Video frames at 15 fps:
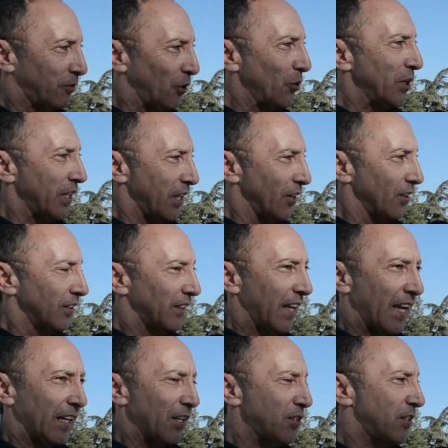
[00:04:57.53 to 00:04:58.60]
of doing here.
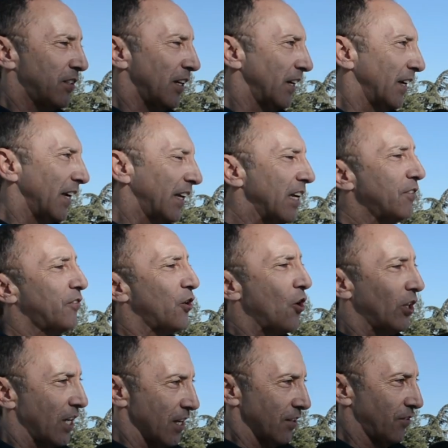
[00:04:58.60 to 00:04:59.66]
And it's against
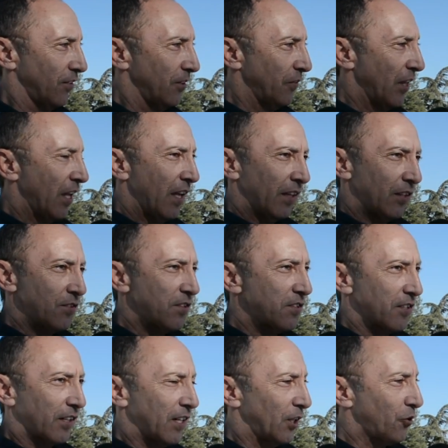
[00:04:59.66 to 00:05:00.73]
all odds. This
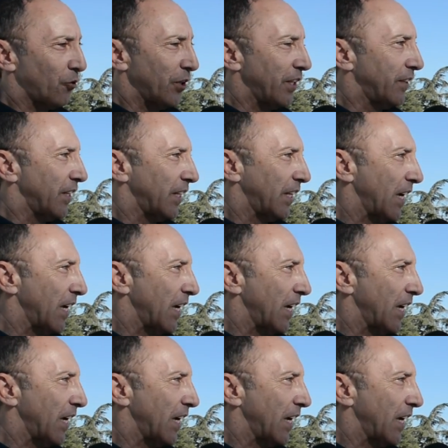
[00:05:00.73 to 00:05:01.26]
is a country that